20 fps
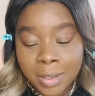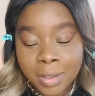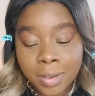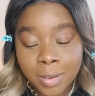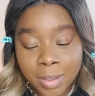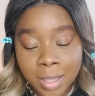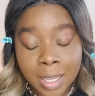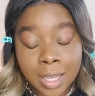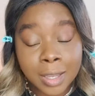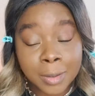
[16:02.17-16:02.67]

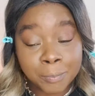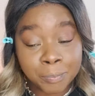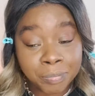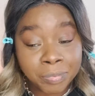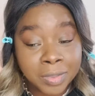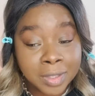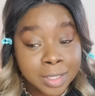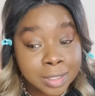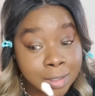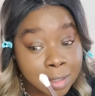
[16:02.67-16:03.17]
Okay,
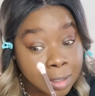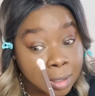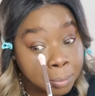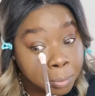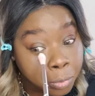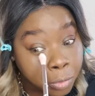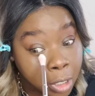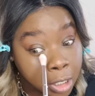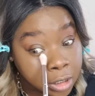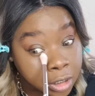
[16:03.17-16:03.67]
so the
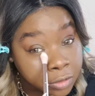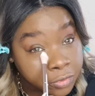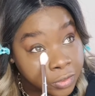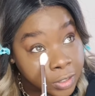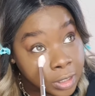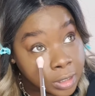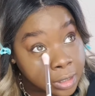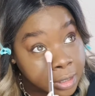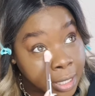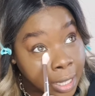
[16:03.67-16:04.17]
brush
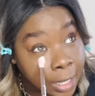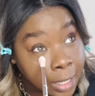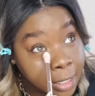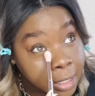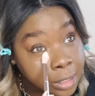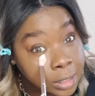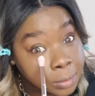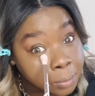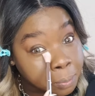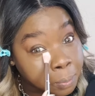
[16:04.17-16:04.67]
feels
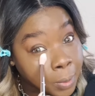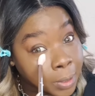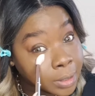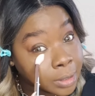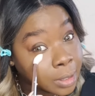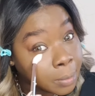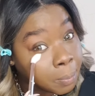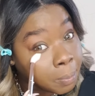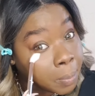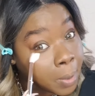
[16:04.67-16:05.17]
nice, but
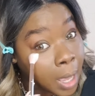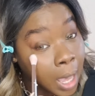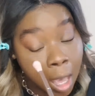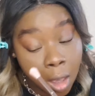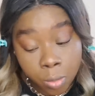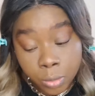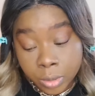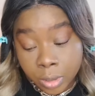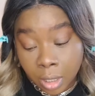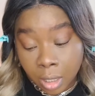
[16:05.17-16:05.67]
the
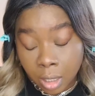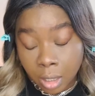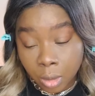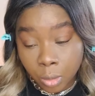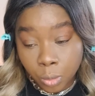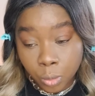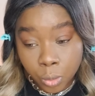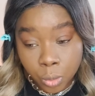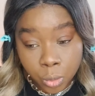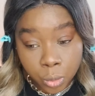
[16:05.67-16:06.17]
powder,
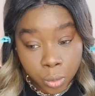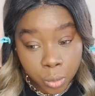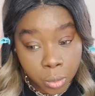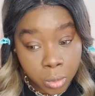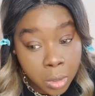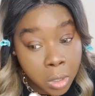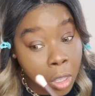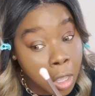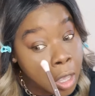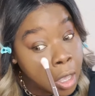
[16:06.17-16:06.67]
ooh,
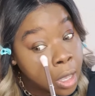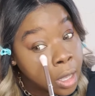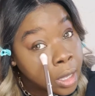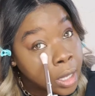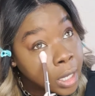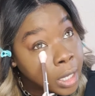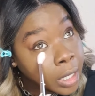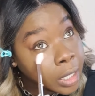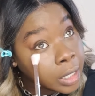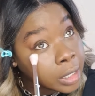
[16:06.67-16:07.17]

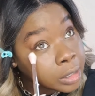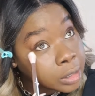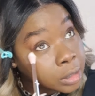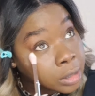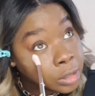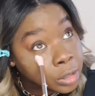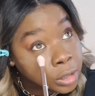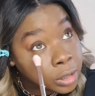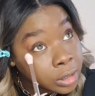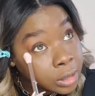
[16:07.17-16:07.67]
it is
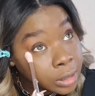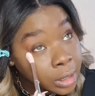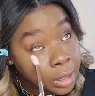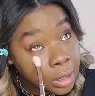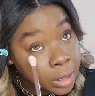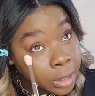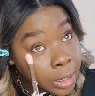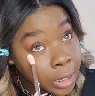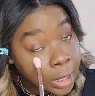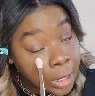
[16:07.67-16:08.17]

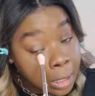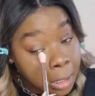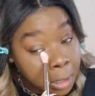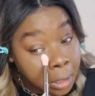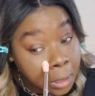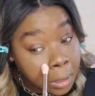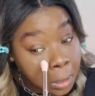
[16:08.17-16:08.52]
silky.